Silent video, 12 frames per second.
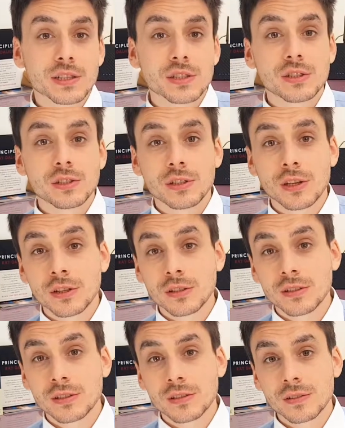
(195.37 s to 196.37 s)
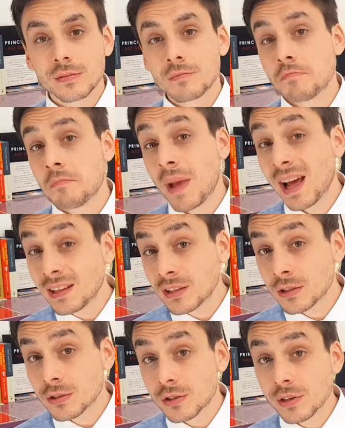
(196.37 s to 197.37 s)
not
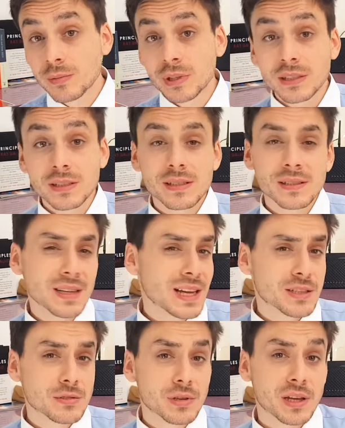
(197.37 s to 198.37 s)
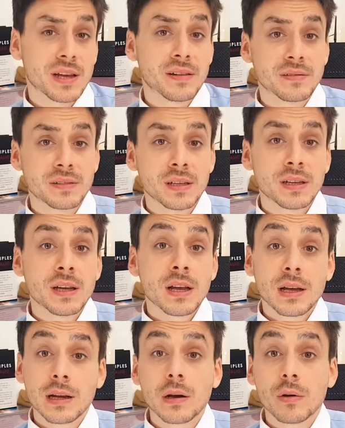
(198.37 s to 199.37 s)
mandatory, but it's nice to have.
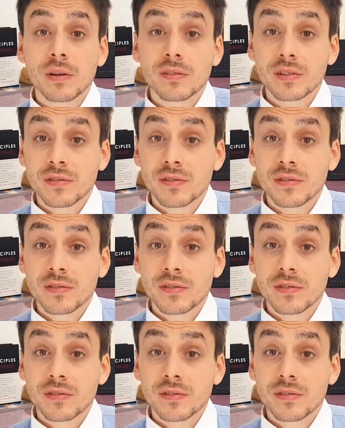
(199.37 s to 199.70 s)
However,